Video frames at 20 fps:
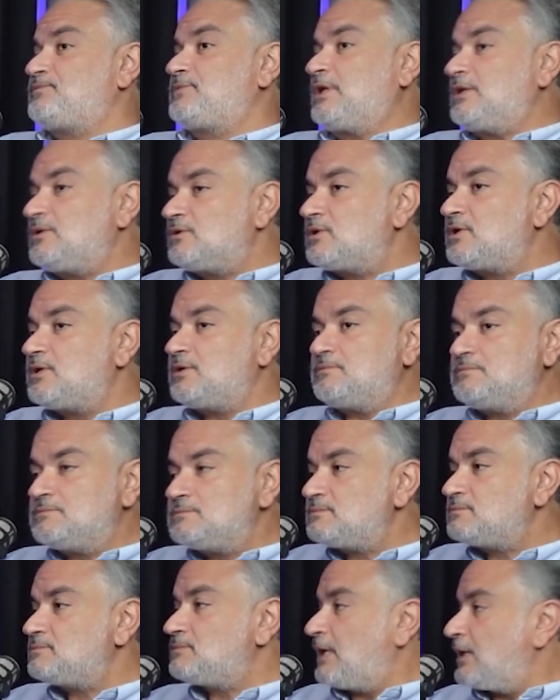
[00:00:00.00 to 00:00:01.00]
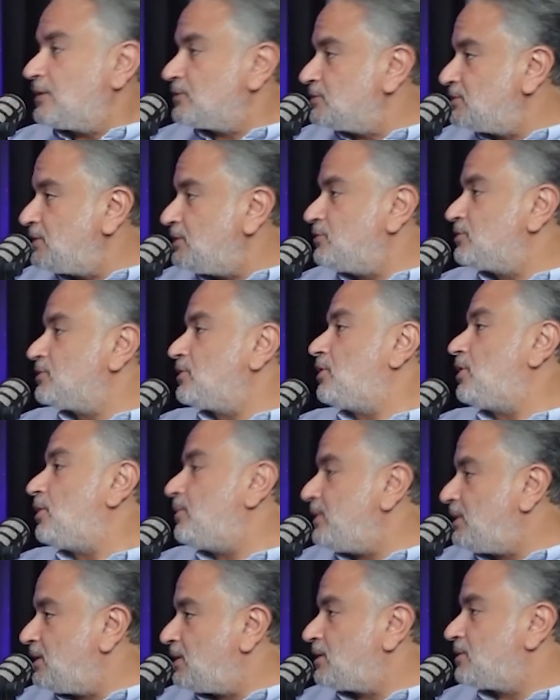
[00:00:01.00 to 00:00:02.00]
Said, okay. I continued on
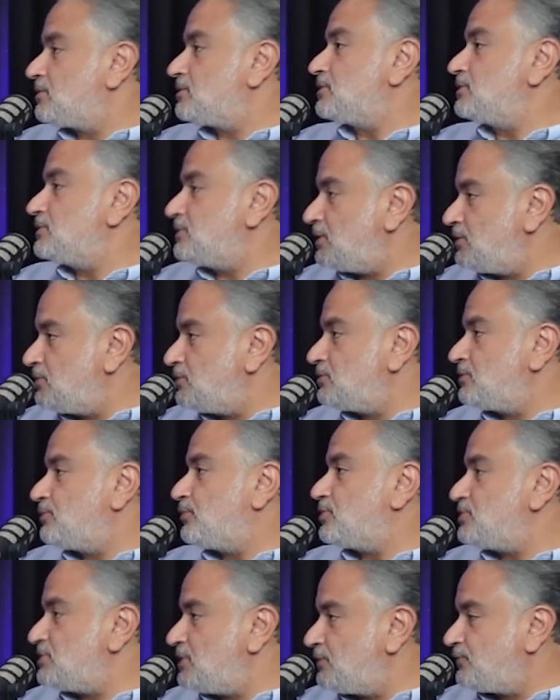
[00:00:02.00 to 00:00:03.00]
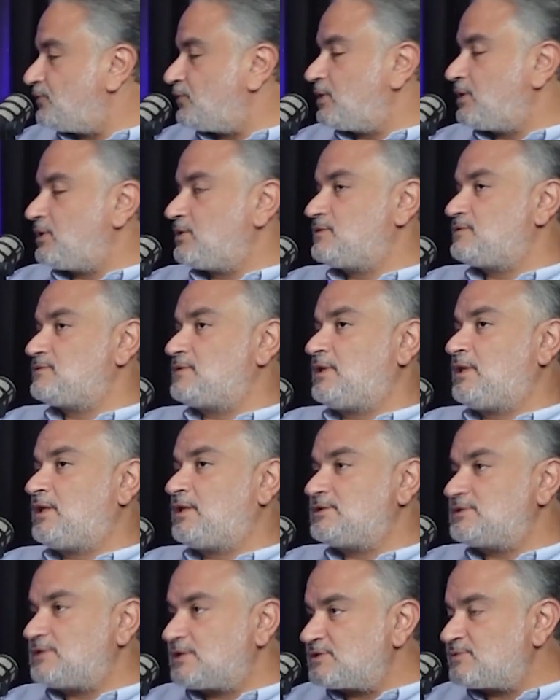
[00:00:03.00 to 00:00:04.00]
lobbying, continued pushing for it. And
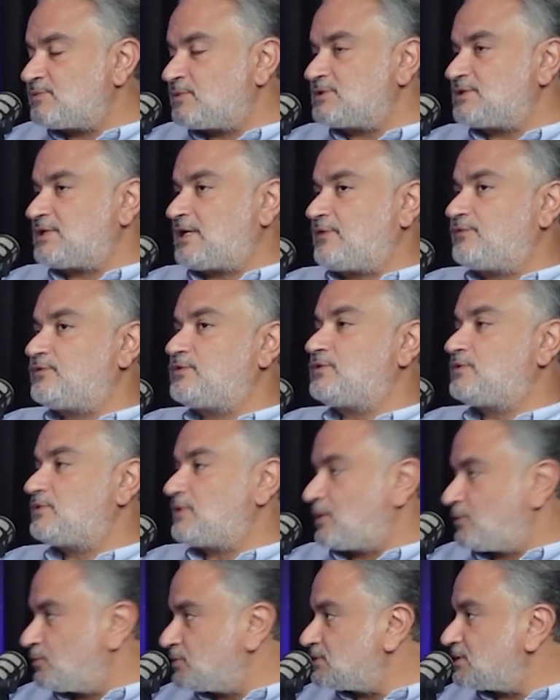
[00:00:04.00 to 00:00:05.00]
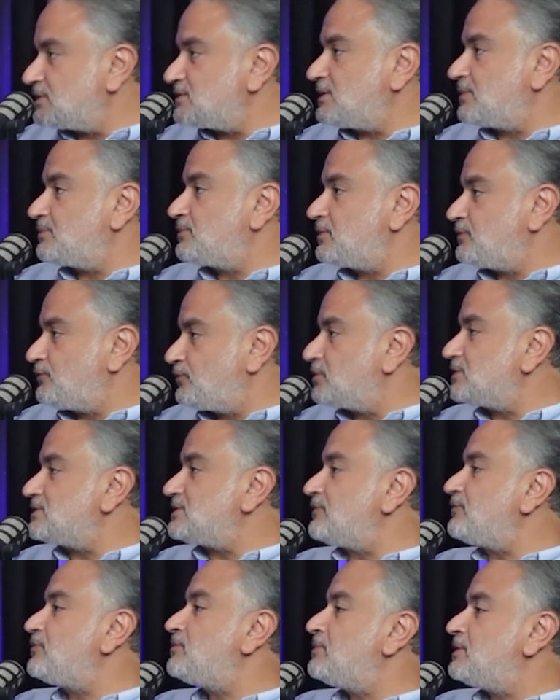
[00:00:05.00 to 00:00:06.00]
then 6 months after, I was accepted for a
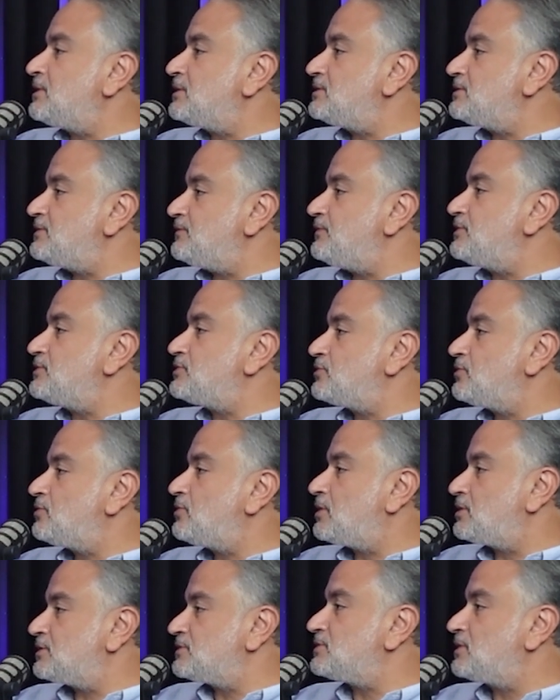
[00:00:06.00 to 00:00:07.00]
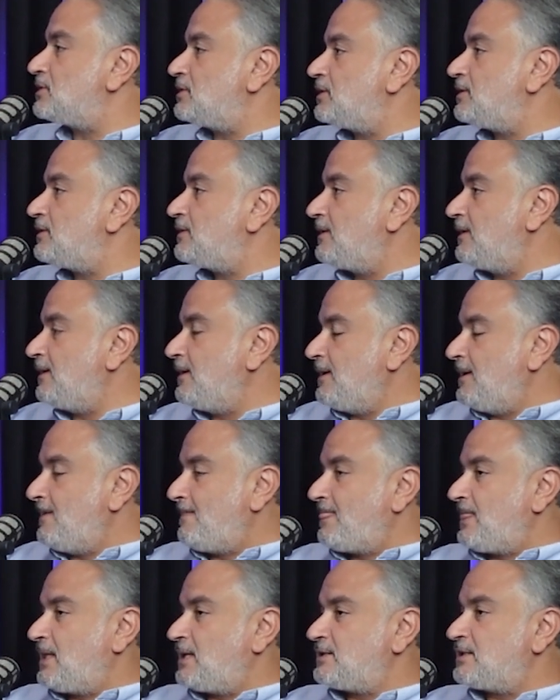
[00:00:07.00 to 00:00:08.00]
7-minute TV show on a Sunday.
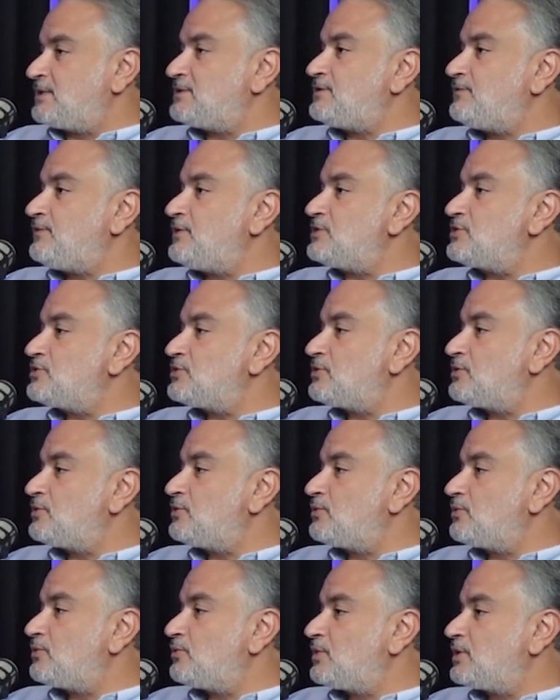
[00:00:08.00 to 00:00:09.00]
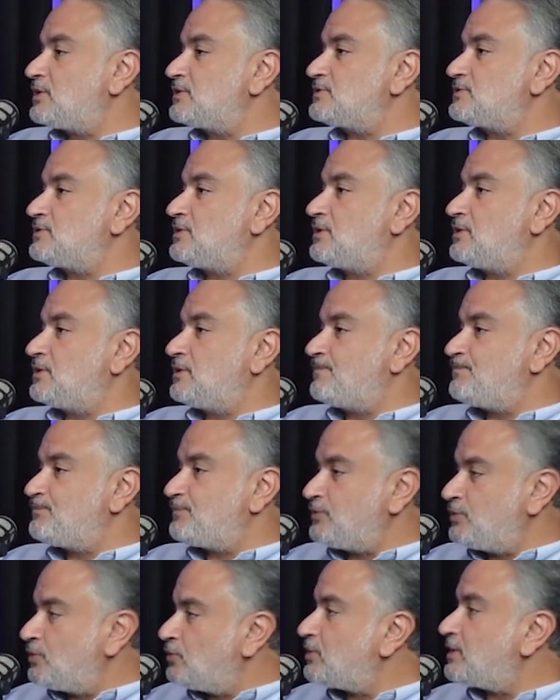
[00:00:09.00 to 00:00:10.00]
And that TV show was
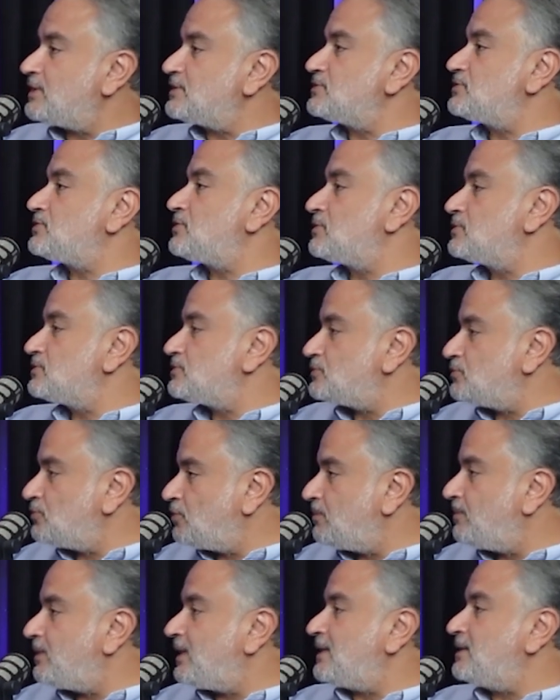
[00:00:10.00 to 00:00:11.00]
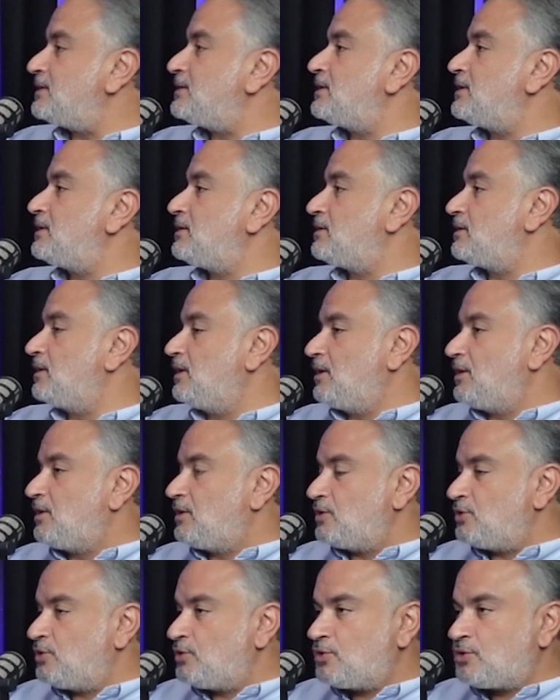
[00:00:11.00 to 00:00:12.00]
no restaurants, no branding,
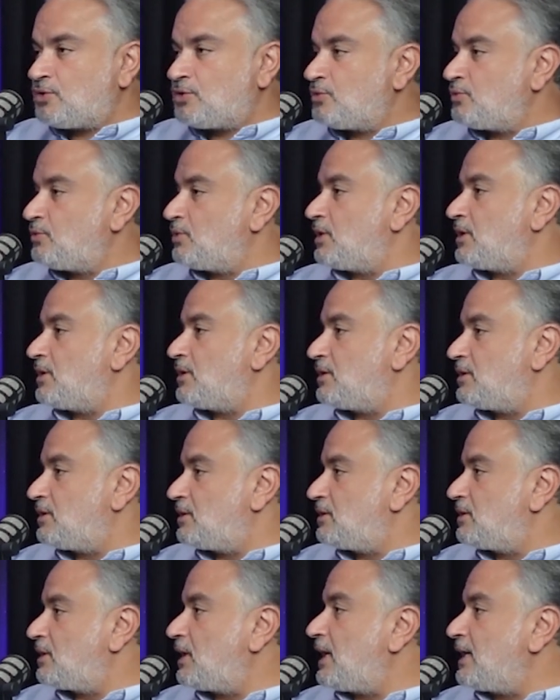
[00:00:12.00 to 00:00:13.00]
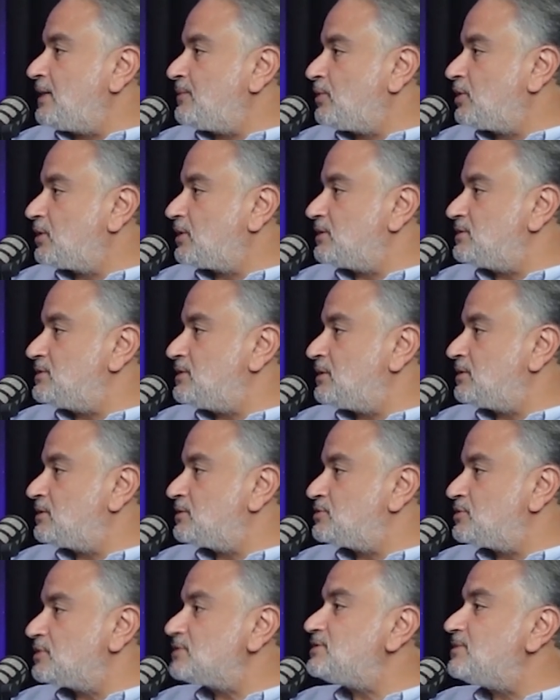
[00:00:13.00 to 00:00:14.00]
no high marketing,
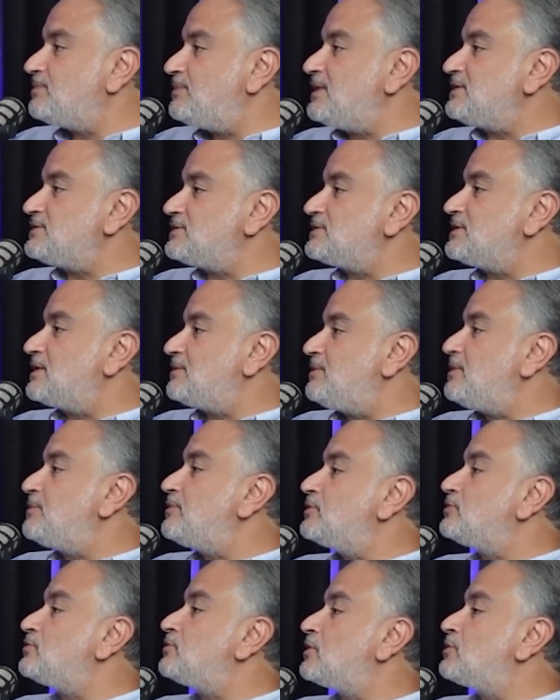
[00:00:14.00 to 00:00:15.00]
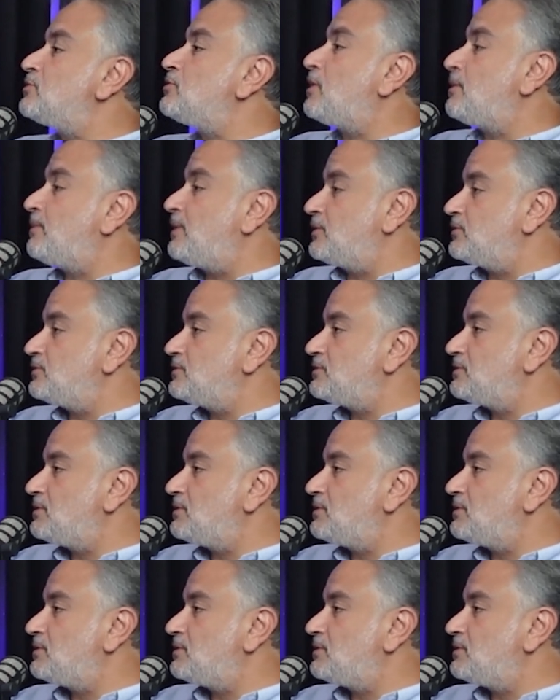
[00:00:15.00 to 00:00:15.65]
just the places that people do not know about.